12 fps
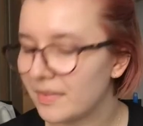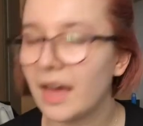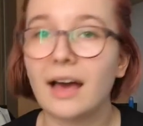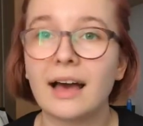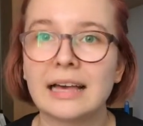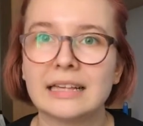
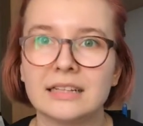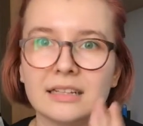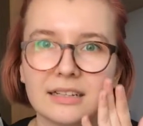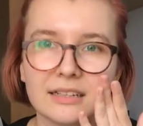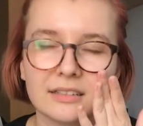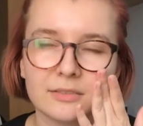I
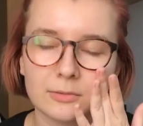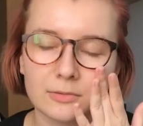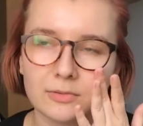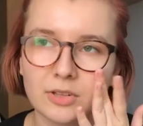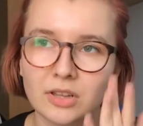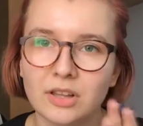
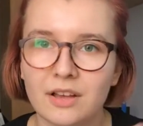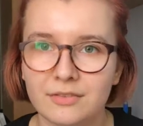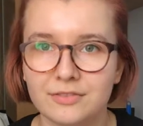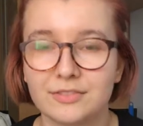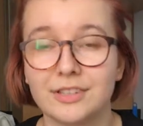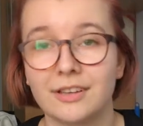love
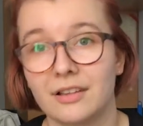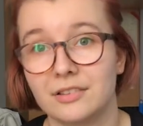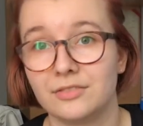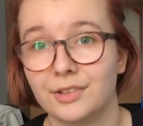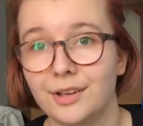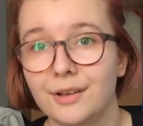the
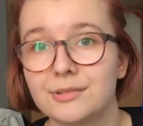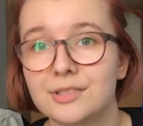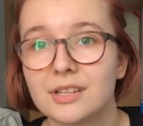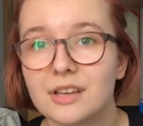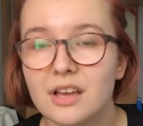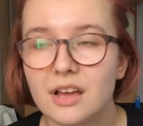Canterville Ghost.
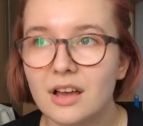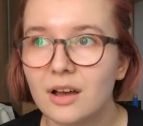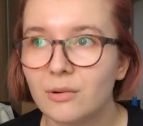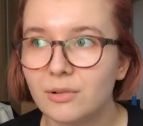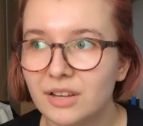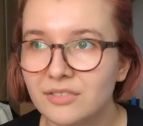
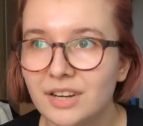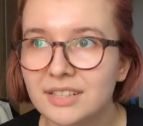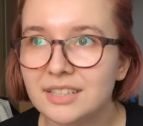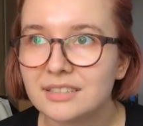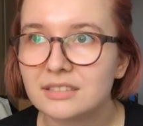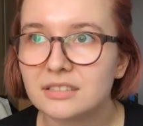When I read
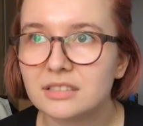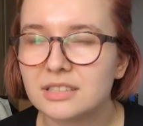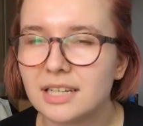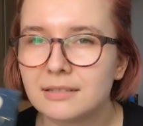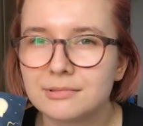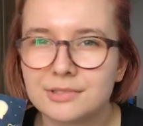it,
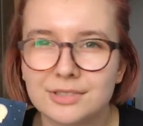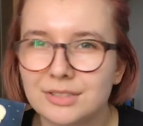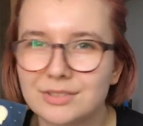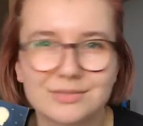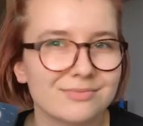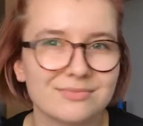I was
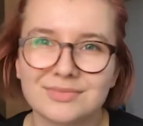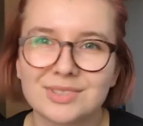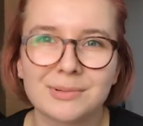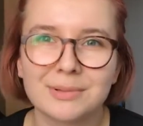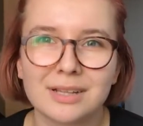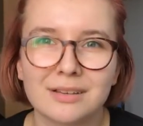just
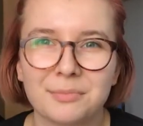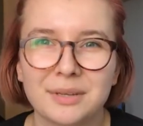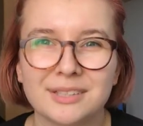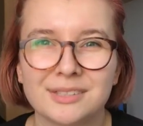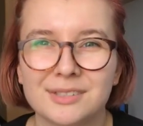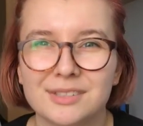so in love
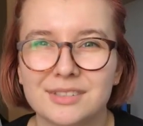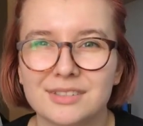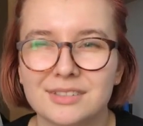because it's